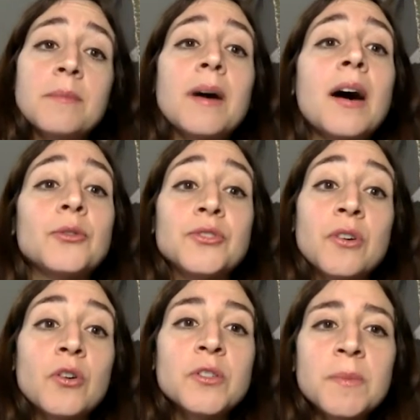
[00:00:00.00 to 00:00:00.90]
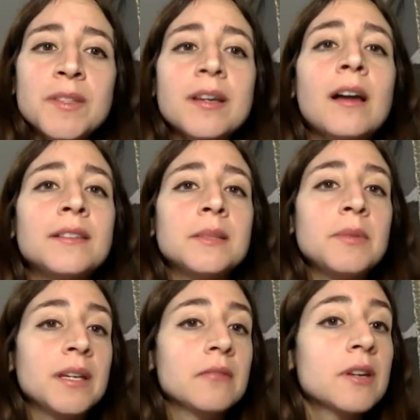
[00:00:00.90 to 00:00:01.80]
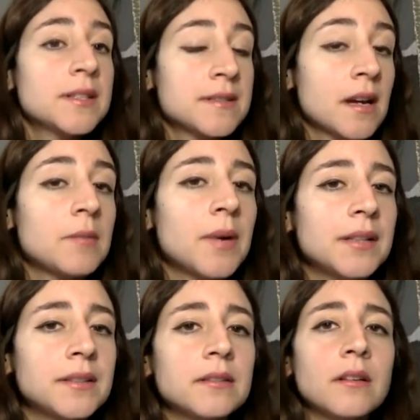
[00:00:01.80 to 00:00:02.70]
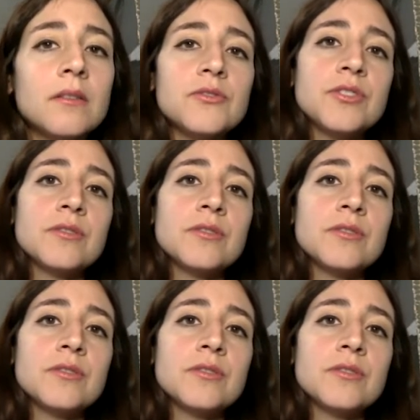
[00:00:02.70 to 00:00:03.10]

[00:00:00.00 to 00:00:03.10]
about hospitality being redesigned by technology.